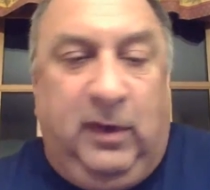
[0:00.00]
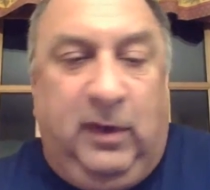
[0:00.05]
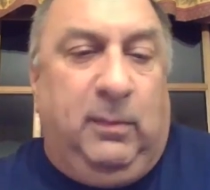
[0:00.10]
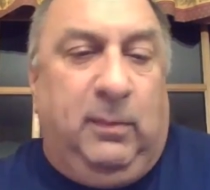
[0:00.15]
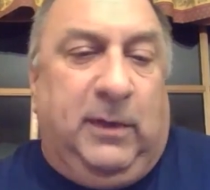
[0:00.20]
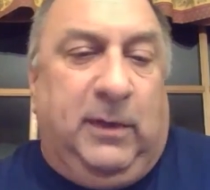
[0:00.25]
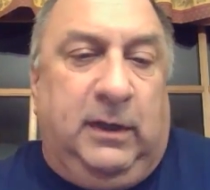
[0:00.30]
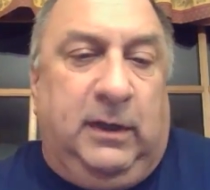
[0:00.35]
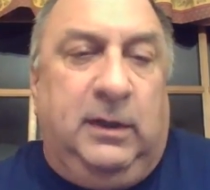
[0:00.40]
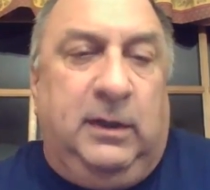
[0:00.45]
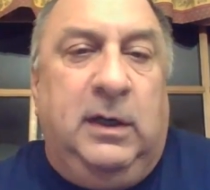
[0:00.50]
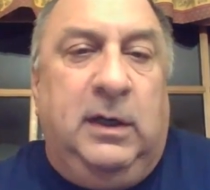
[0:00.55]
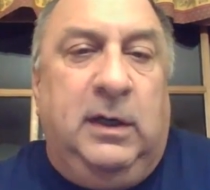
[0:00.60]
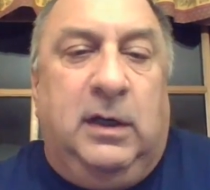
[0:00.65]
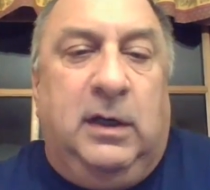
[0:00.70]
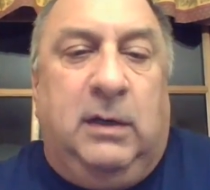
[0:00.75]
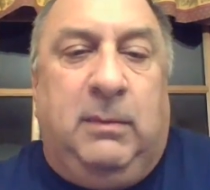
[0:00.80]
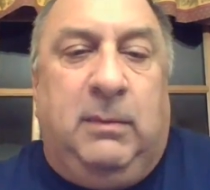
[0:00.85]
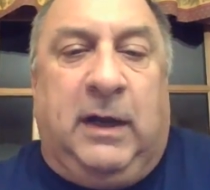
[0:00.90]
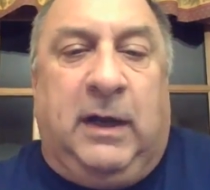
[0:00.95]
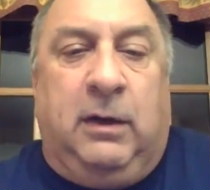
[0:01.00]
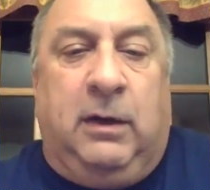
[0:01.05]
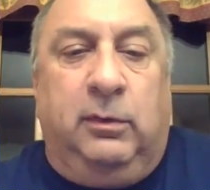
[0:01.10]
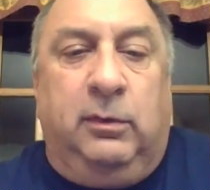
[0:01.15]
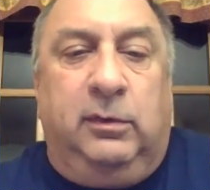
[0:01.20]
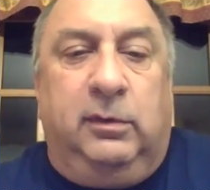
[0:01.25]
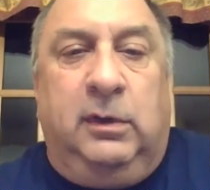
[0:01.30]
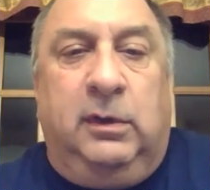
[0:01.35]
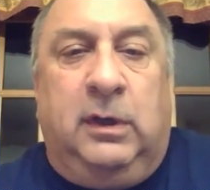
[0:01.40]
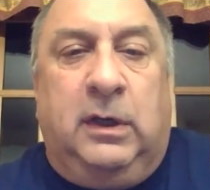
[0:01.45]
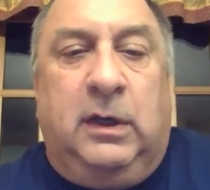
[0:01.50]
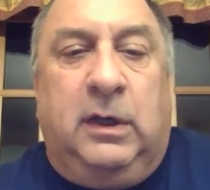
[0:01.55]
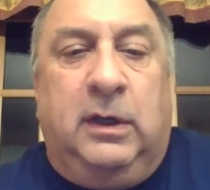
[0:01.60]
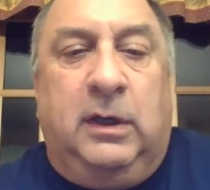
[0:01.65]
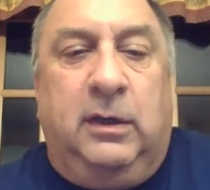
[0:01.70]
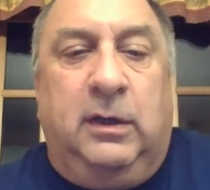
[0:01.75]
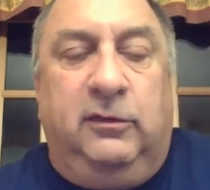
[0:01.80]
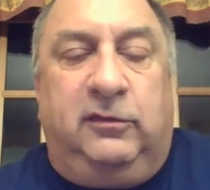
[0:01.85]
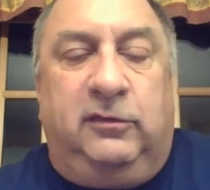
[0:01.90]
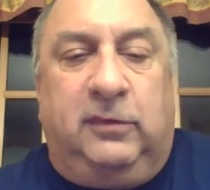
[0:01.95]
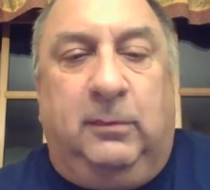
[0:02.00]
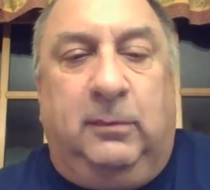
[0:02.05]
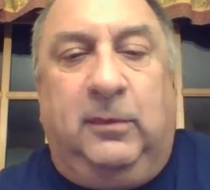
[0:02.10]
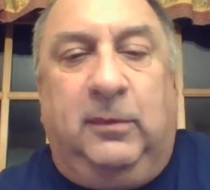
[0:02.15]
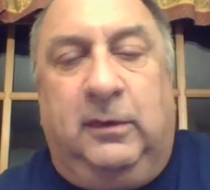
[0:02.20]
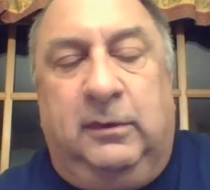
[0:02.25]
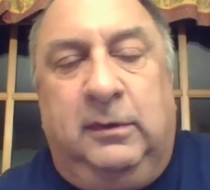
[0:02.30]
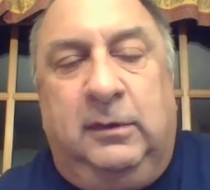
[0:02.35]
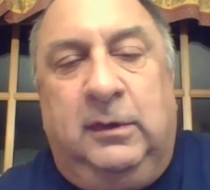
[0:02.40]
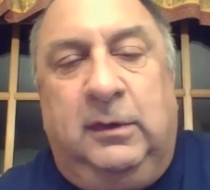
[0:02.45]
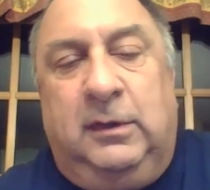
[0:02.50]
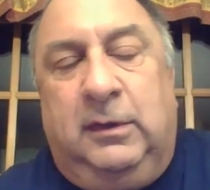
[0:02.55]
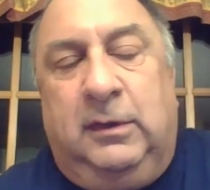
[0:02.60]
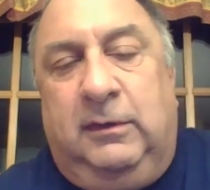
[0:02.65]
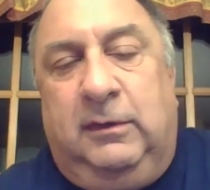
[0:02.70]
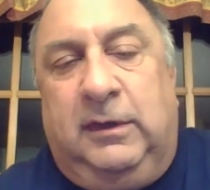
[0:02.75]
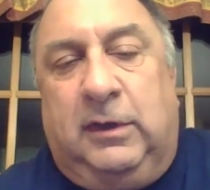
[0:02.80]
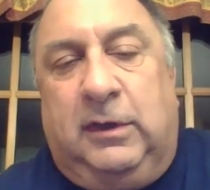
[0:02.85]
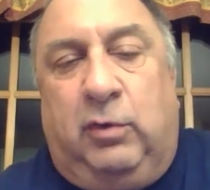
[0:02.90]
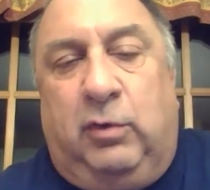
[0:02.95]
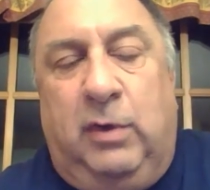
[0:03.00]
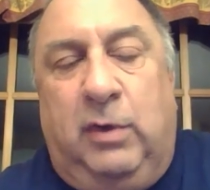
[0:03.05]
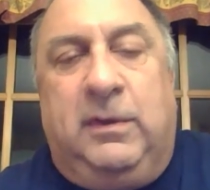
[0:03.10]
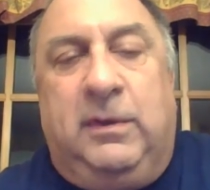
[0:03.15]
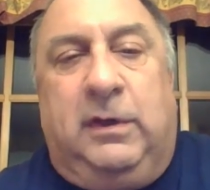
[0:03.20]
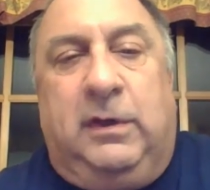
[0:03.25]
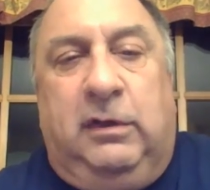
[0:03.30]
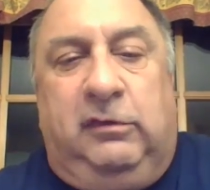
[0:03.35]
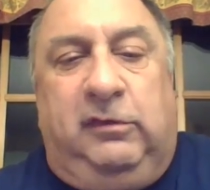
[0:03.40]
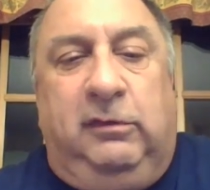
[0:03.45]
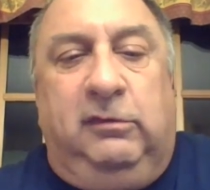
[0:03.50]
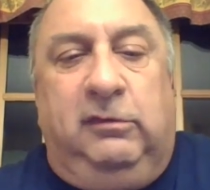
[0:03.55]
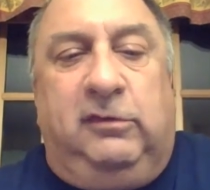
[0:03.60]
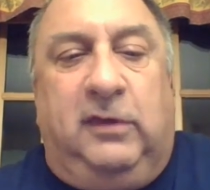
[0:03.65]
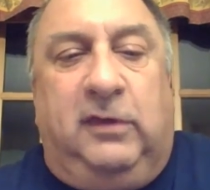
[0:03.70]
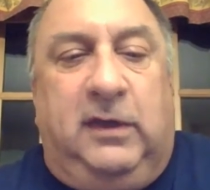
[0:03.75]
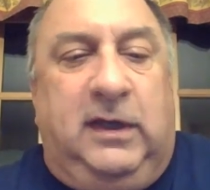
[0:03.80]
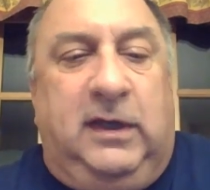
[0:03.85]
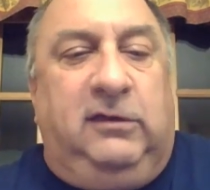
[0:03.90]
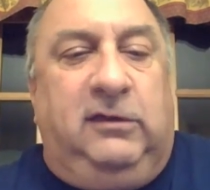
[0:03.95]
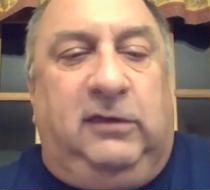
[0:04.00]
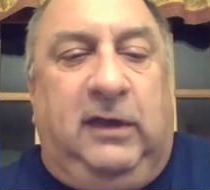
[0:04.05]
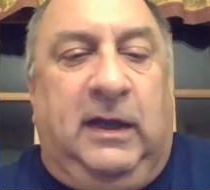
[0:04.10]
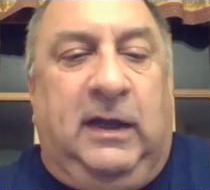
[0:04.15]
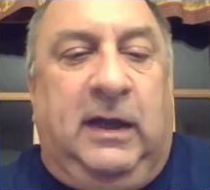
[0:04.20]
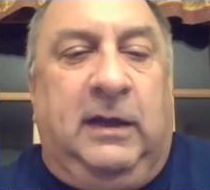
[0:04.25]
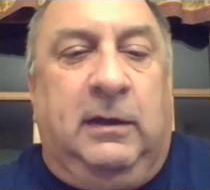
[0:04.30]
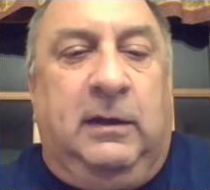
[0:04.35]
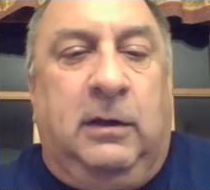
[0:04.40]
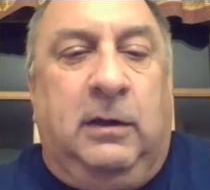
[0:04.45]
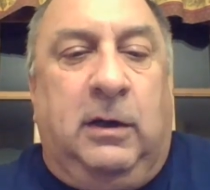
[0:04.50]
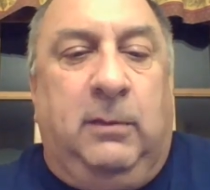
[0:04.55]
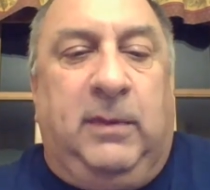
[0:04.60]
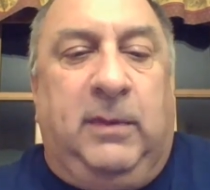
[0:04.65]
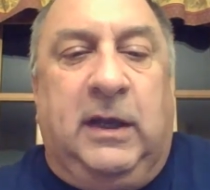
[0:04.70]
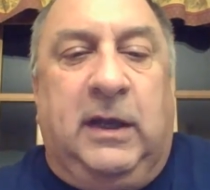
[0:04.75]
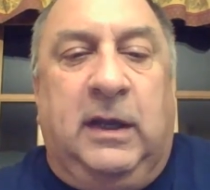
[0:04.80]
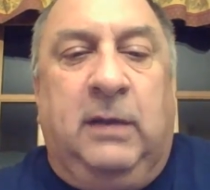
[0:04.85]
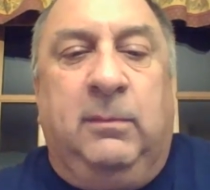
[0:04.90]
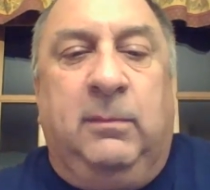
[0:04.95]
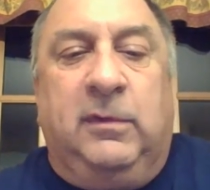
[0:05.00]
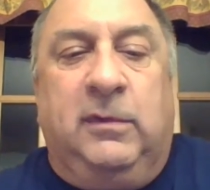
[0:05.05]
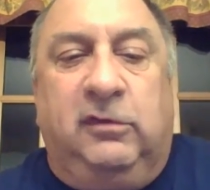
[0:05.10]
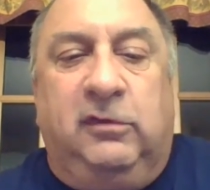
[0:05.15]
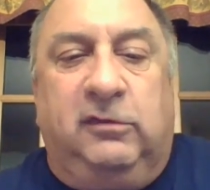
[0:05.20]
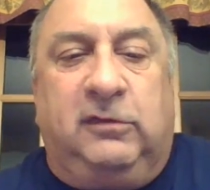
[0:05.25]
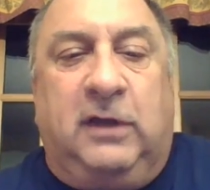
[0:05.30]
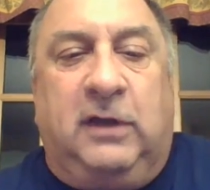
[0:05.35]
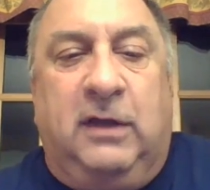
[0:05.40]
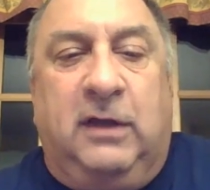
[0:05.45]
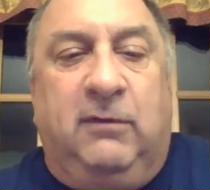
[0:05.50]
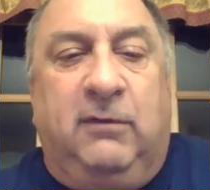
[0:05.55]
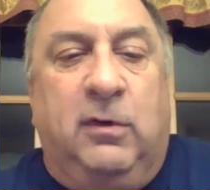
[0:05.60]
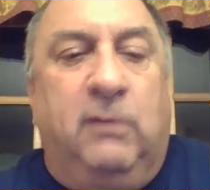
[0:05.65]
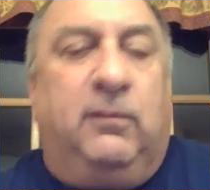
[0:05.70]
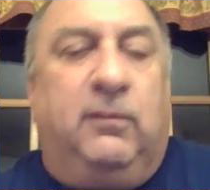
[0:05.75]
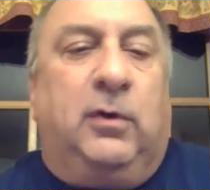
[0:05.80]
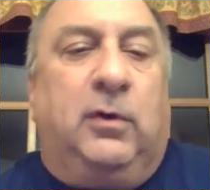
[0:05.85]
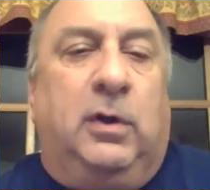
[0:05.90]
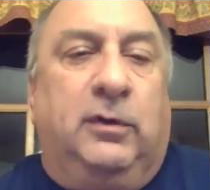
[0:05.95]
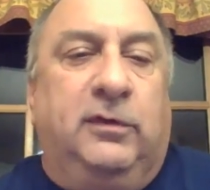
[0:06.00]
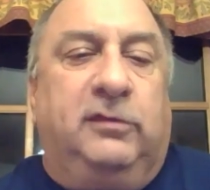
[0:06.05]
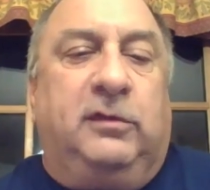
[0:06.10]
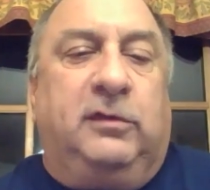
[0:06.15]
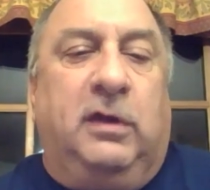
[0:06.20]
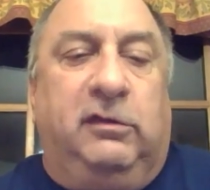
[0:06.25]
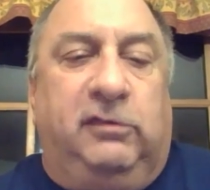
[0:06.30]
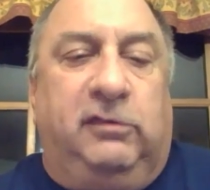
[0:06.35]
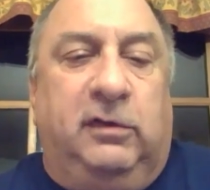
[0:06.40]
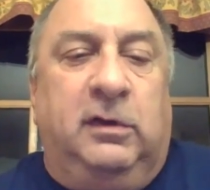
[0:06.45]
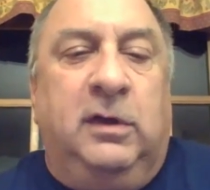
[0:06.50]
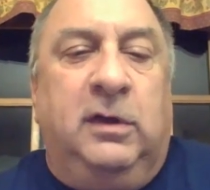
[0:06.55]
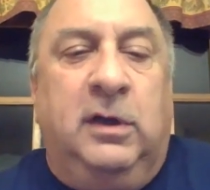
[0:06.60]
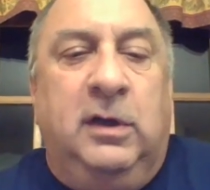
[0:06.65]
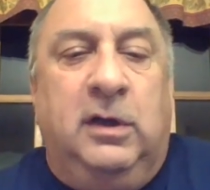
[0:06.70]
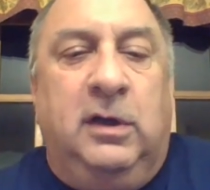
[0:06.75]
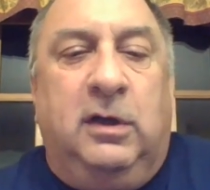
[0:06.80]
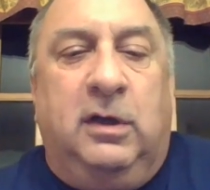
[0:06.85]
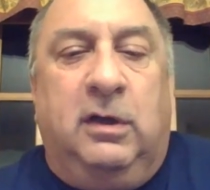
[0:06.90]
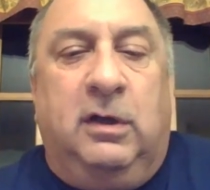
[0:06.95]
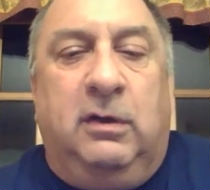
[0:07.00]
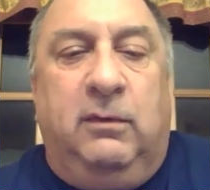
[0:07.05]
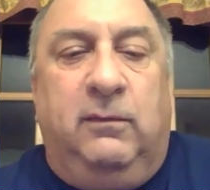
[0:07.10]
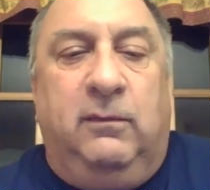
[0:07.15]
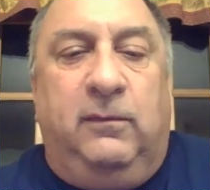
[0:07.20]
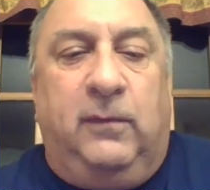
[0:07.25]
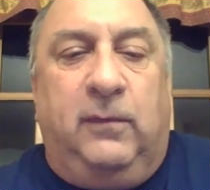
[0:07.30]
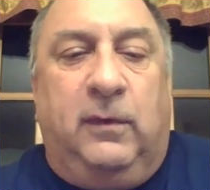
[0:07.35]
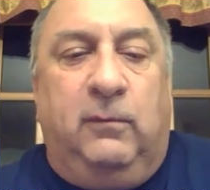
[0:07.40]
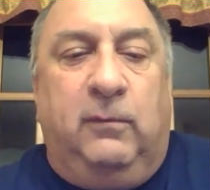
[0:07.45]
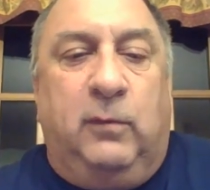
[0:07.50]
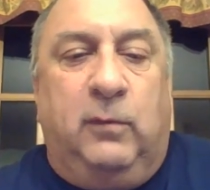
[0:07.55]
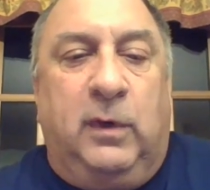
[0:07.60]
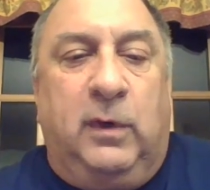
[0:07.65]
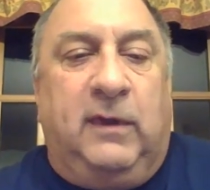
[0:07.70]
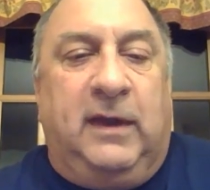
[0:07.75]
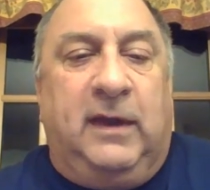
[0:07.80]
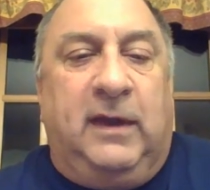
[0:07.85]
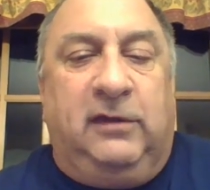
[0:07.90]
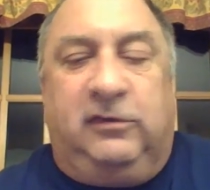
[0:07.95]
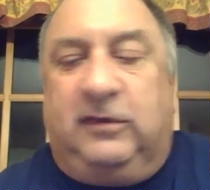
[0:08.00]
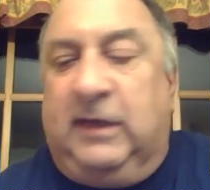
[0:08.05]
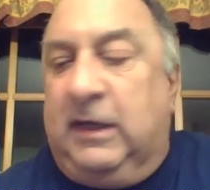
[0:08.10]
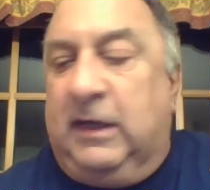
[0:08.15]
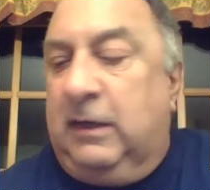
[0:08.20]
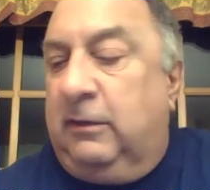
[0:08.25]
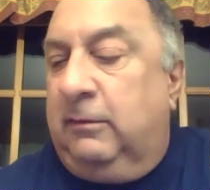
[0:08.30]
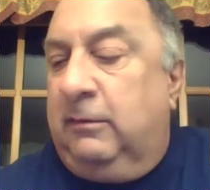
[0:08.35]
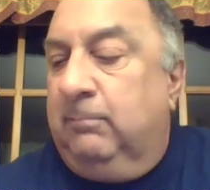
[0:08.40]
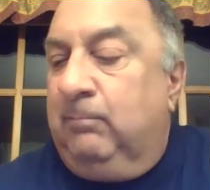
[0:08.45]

bit about some of the equipment issues that he's had at RPM, and just kind of an overall discussion of where they stand.